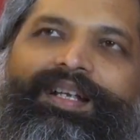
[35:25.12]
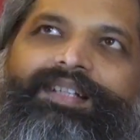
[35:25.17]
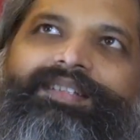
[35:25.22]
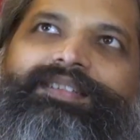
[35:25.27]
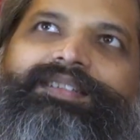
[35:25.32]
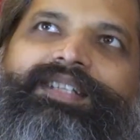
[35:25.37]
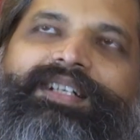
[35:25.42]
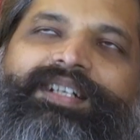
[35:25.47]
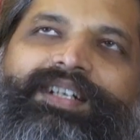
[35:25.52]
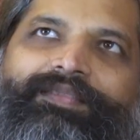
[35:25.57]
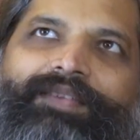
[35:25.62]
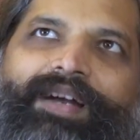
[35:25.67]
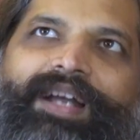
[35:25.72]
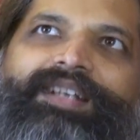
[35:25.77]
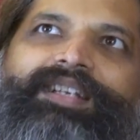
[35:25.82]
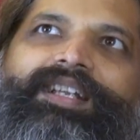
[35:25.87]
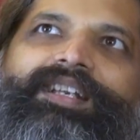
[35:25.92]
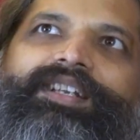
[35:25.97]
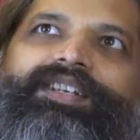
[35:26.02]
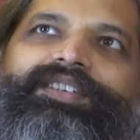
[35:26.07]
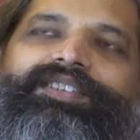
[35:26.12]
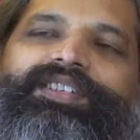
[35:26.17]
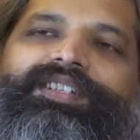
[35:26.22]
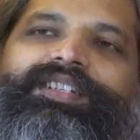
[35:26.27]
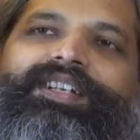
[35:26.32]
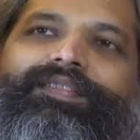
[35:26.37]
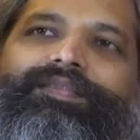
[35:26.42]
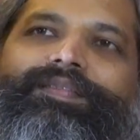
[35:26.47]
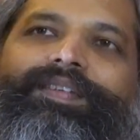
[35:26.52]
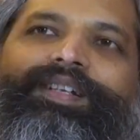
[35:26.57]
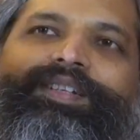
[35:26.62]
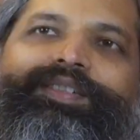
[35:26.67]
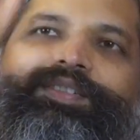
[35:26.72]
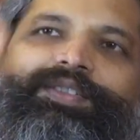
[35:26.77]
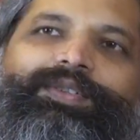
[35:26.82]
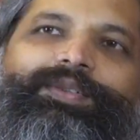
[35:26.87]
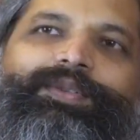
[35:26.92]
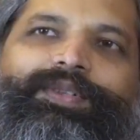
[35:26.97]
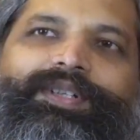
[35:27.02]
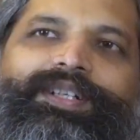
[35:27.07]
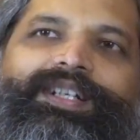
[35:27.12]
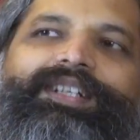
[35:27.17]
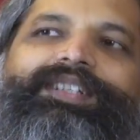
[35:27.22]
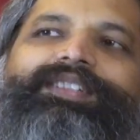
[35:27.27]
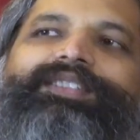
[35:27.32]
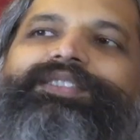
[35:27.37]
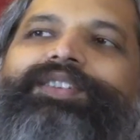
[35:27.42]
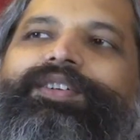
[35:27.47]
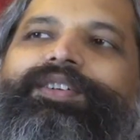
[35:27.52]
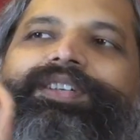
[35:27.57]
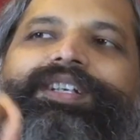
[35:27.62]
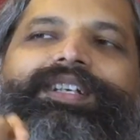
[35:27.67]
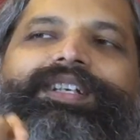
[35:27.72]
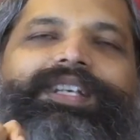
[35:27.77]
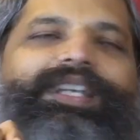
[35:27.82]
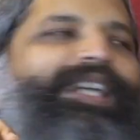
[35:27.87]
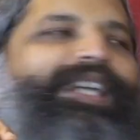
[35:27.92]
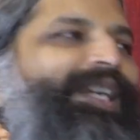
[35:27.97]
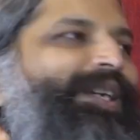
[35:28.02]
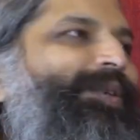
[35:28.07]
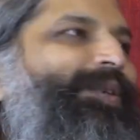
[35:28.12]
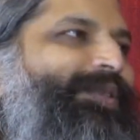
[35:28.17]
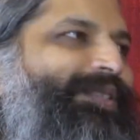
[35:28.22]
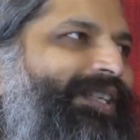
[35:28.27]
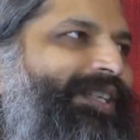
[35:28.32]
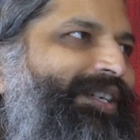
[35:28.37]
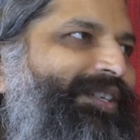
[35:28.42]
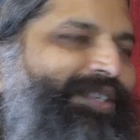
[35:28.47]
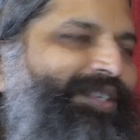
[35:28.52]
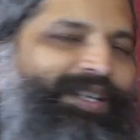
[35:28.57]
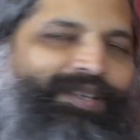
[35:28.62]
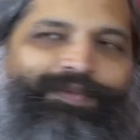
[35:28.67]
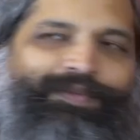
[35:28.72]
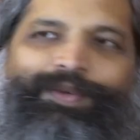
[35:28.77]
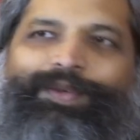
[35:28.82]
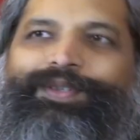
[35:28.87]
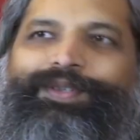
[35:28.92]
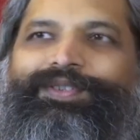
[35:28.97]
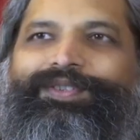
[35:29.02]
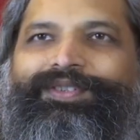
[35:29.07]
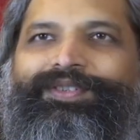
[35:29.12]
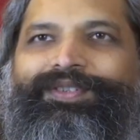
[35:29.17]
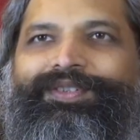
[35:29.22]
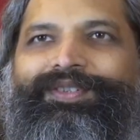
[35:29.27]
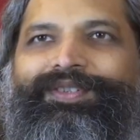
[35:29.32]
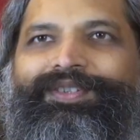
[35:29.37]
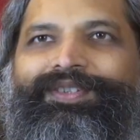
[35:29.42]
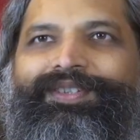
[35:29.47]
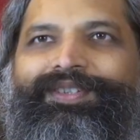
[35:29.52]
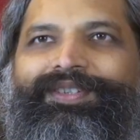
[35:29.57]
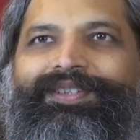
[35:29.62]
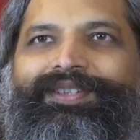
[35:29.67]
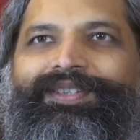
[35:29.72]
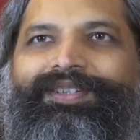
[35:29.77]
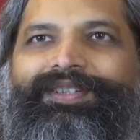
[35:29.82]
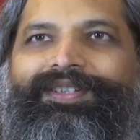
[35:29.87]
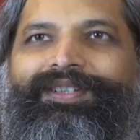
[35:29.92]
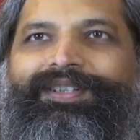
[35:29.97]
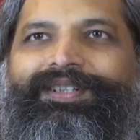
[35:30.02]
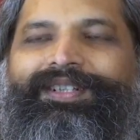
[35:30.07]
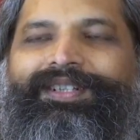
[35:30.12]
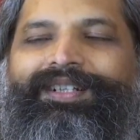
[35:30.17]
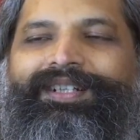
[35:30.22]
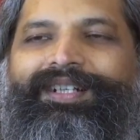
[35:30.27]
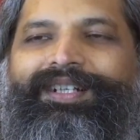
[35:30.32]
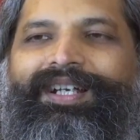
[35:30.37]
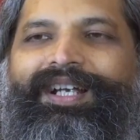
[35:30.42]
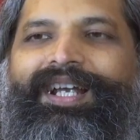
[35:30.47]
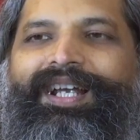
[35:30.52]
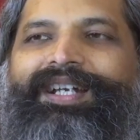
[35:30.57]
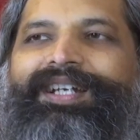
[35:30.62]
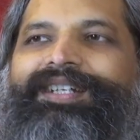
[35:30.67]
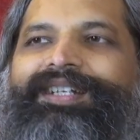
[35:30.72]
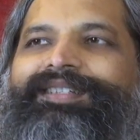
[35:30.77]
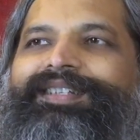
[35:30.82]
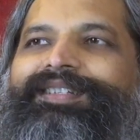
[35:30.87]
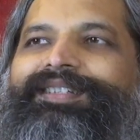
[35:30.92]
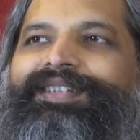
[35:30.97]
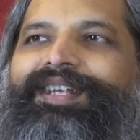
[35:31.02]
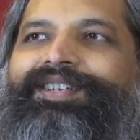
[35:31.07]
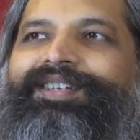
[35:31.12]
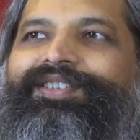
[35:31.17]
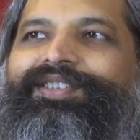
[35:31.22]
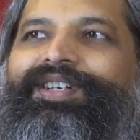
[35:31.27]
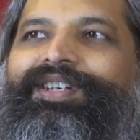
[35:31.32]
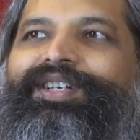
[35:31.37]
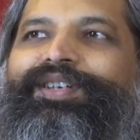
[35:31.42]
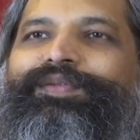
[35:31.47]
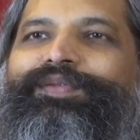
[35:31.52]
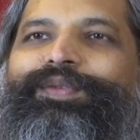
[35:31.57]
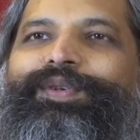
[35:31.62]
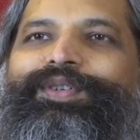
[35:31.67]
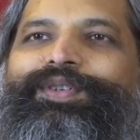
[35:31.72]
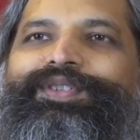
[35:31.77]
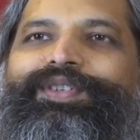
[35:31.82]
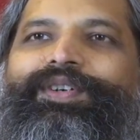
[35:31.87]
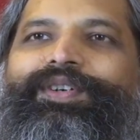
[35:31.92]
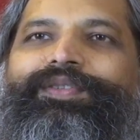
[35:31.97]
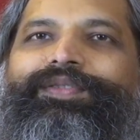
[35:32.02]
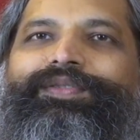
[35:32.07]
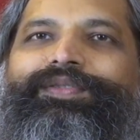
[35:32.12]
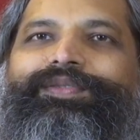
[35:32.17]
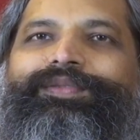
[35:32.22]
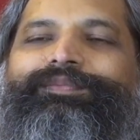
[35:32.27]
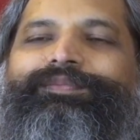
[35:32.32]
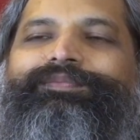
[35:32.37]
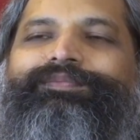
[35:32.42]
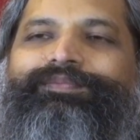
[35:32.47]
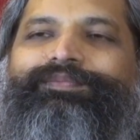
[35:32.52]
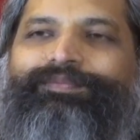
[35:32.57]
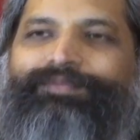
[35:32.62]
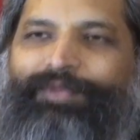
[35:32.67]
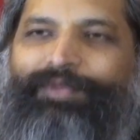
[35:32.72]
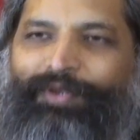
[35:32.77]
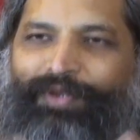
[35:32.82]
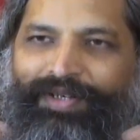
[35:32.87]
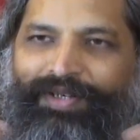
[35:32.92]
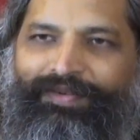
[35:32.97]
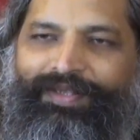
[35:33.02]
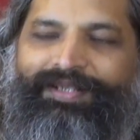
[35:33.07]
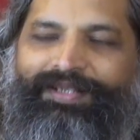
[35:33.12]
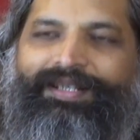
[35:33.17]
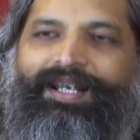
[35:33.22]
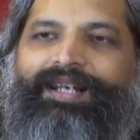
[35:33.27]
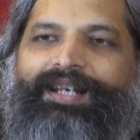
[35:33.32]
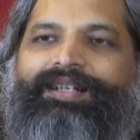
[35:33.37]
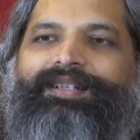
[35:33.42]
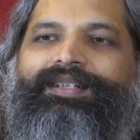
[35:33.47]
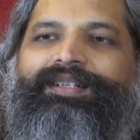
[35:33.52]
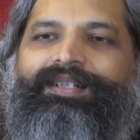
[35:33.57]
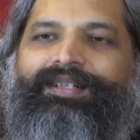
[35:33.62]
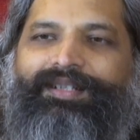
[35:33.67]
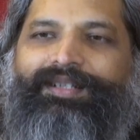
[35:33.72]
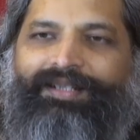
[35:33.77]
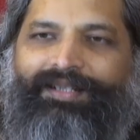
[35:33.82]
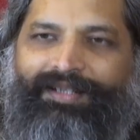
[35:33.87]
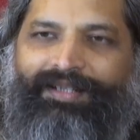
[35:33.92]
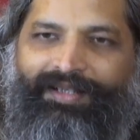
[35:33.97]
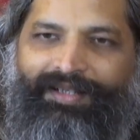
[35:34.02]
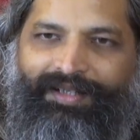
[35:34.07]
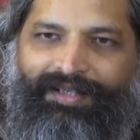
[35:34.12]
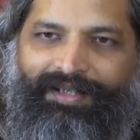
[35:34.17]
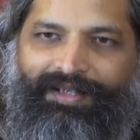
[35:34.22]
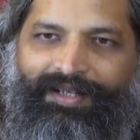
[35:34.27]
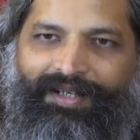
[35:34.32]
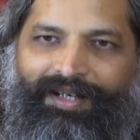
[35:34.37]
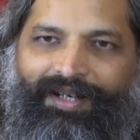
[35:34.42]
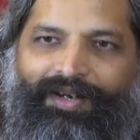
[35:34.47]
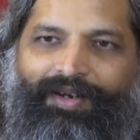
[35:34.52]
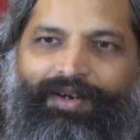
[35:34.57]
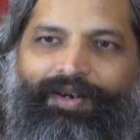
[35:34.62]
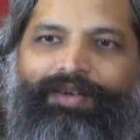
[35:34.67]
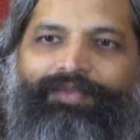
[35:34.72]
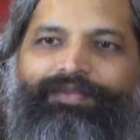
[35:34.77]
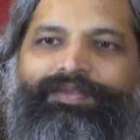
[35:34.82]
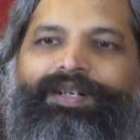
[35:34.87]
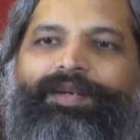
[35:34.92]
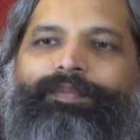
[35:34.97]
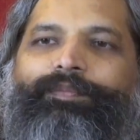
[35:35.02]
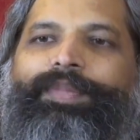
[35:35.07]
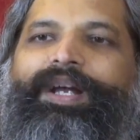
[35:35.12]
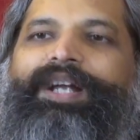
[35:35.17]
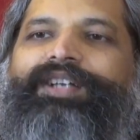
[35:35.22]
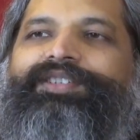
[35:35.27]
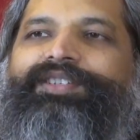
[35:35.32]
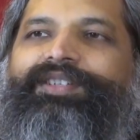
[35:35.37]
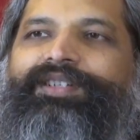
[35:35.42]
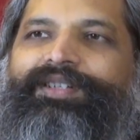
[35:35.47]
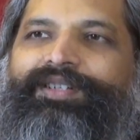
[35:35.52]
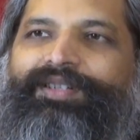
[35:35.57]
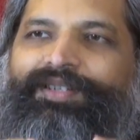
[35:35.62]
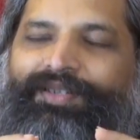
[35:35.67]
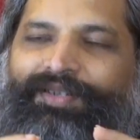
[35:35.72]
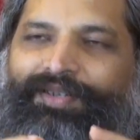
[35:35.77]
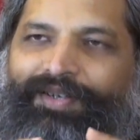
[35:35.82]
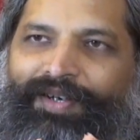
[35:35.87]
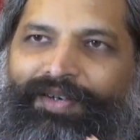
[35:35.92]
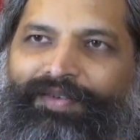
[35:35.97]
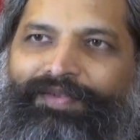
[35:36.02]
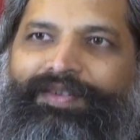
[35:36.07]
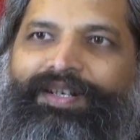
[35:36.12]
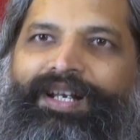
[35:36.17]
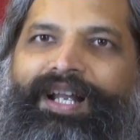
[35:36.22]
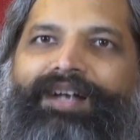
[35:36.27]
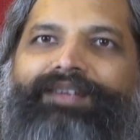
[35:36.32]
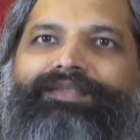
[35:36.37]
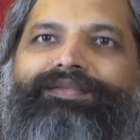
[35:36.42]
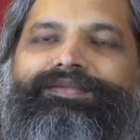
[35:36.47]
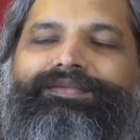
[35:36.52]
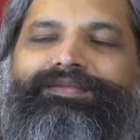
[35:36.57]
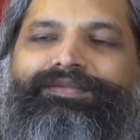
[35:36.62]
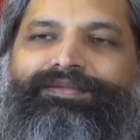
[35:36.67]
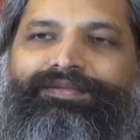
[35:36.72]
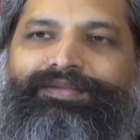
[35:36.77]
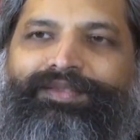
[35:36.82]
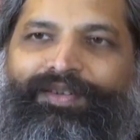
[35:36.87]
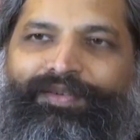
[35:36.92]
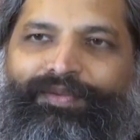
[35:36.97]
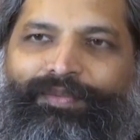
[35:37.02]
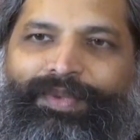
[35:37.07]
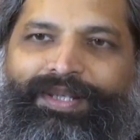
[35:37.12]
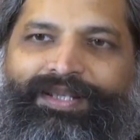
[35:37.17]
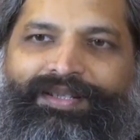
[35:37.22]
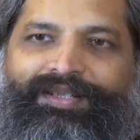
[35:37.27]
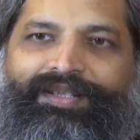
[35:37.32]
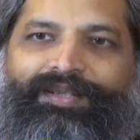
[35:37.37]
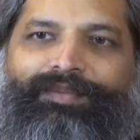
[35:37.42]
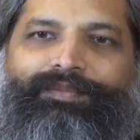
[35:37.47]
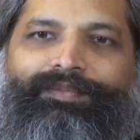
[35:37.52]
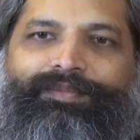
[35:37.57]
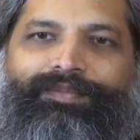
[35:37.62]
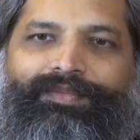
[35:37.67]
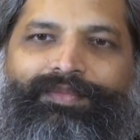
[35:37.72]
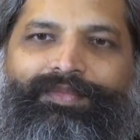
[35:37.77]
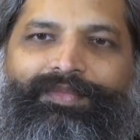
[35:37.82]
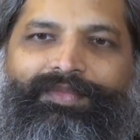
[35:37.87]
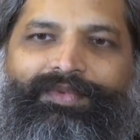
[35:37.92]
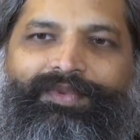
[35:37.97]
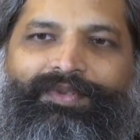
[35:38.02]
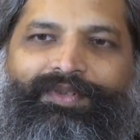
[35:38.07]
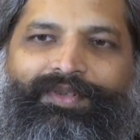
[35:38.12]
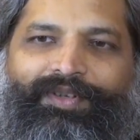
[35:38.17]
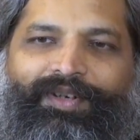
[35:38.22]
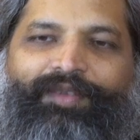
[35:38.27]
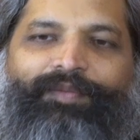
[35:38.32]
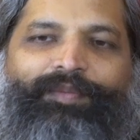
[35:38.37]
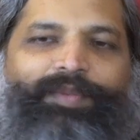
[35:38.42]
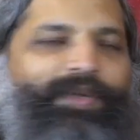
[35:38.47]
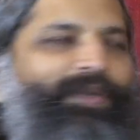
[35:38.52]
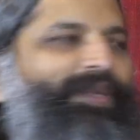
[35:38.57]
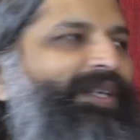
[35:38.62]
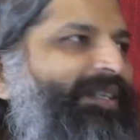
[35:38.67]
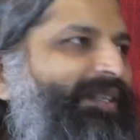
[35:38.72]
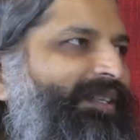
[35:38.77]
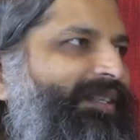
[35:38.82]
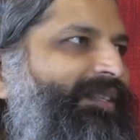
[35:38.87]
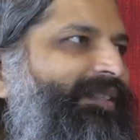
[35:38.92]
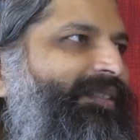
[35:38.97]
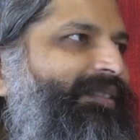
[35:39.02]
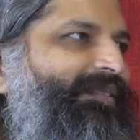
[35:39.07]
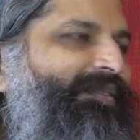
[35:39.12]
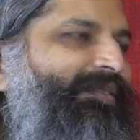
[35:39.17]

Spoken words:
the divine energy that fills you is not an egocentric force, and it is essentially a force of universality, of compassion, of love, of wisdom, of purity,